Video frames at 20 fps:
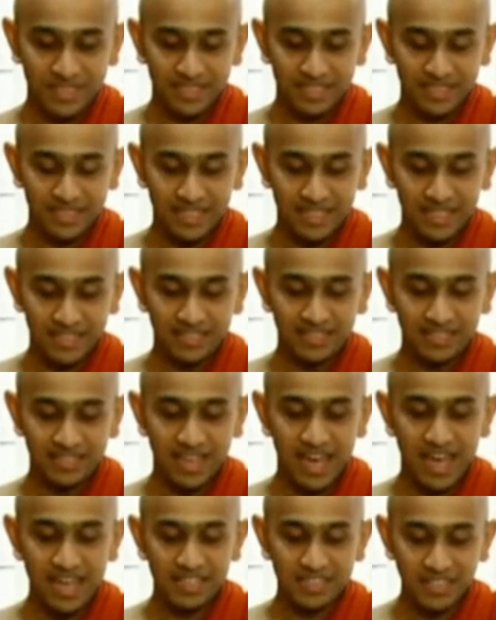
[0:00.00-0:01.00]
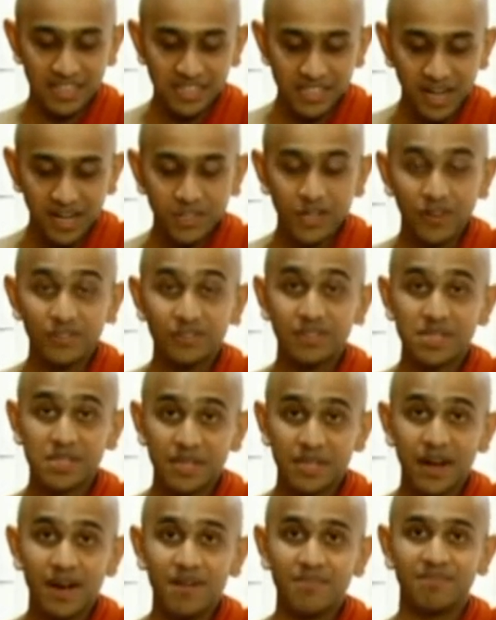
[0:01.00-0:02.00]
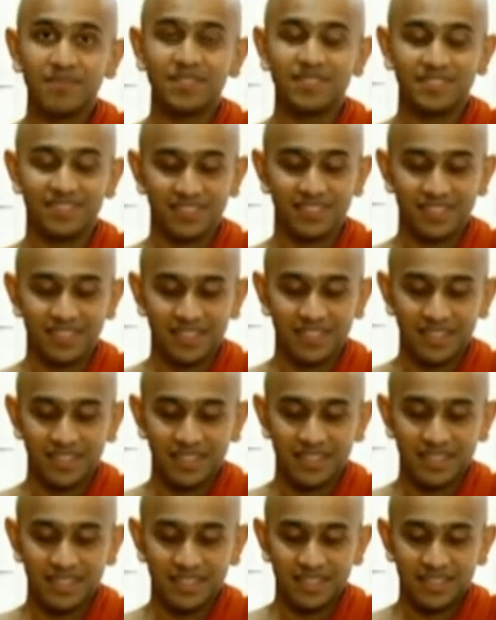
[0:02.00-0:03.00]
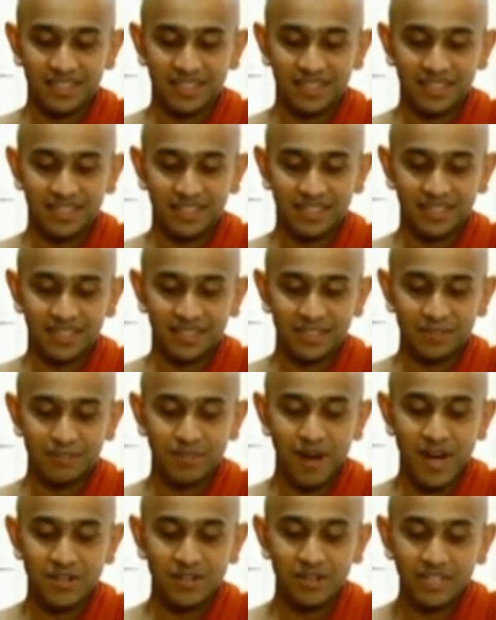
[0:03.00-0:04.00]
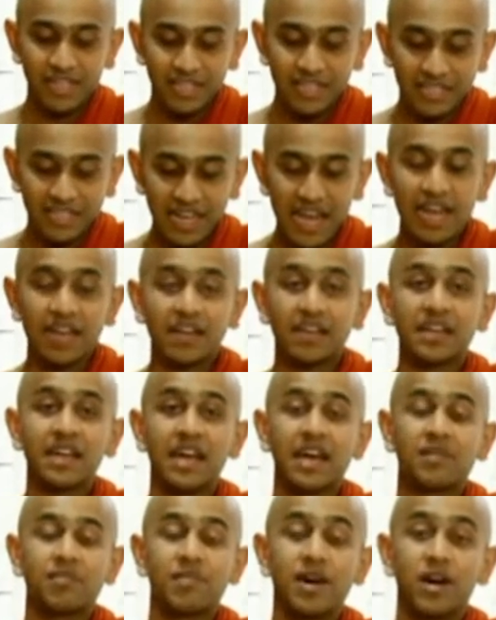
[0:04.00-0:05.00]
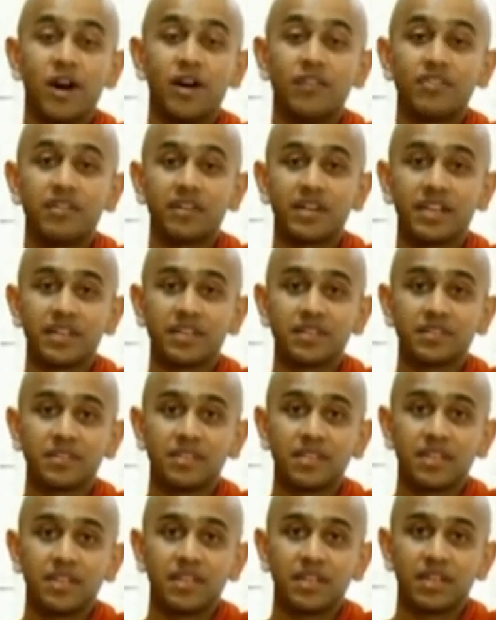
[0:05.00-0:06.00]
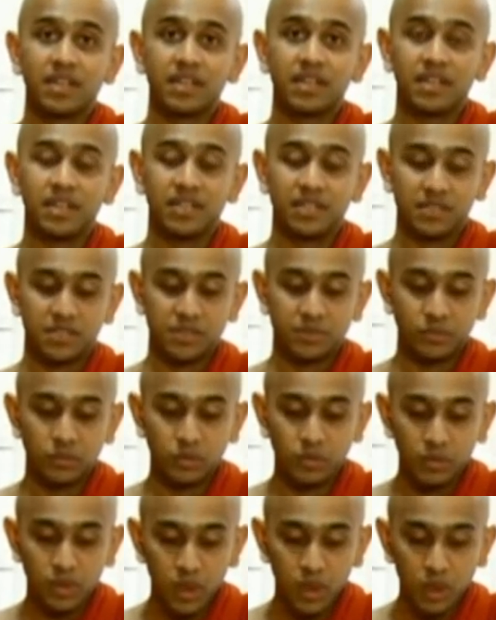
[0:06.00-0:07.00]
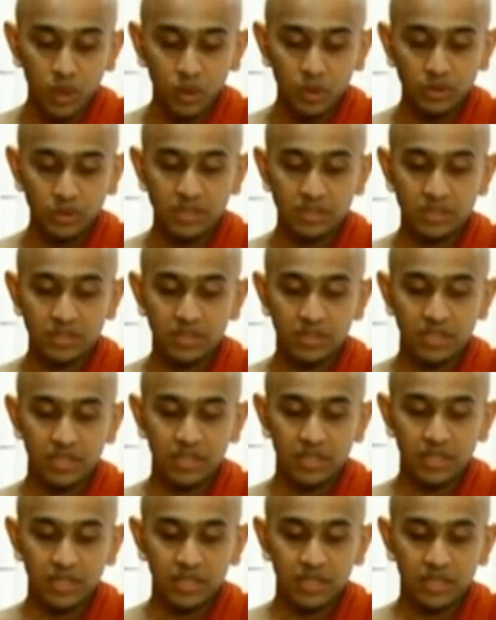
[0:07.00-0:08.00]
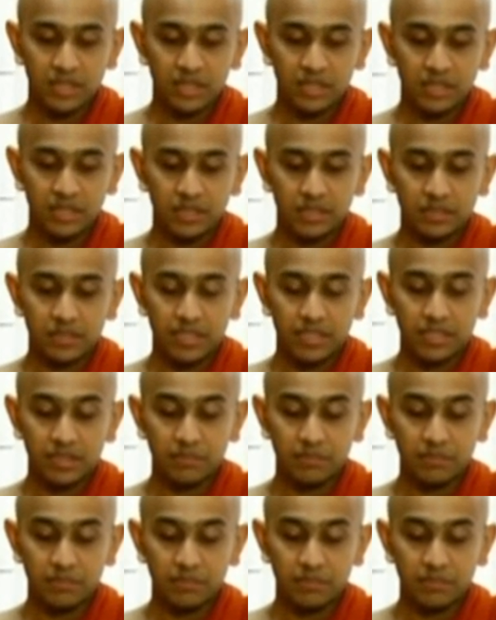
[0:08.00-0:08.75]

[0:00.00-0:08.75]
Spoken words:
Then, as a result of this karma, by not getting angry and by offering smooth clothes, then